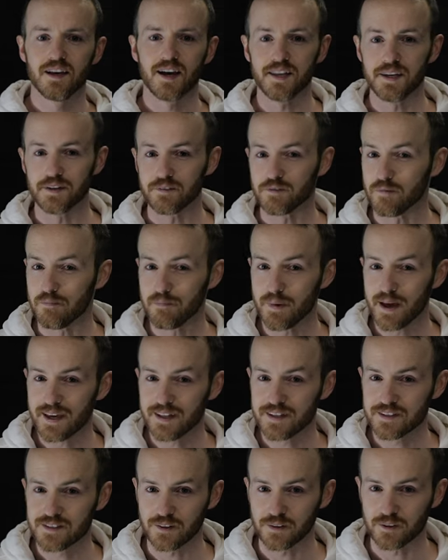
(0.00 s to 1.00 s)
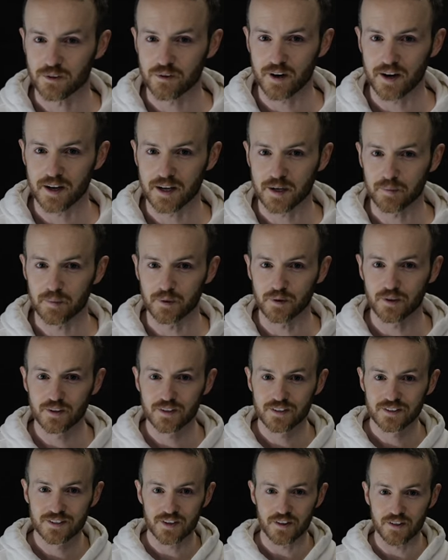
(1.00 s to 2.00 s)
and it remains uncrackable
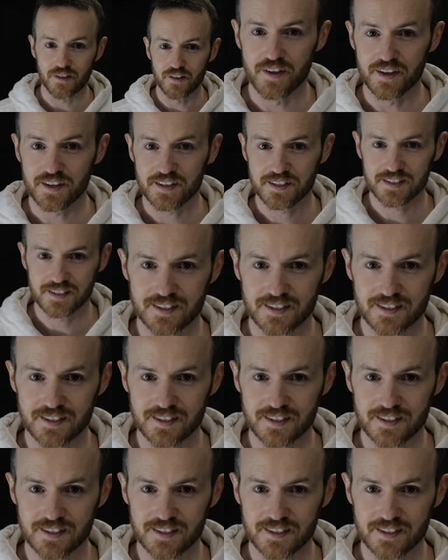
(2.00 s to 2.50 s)
to this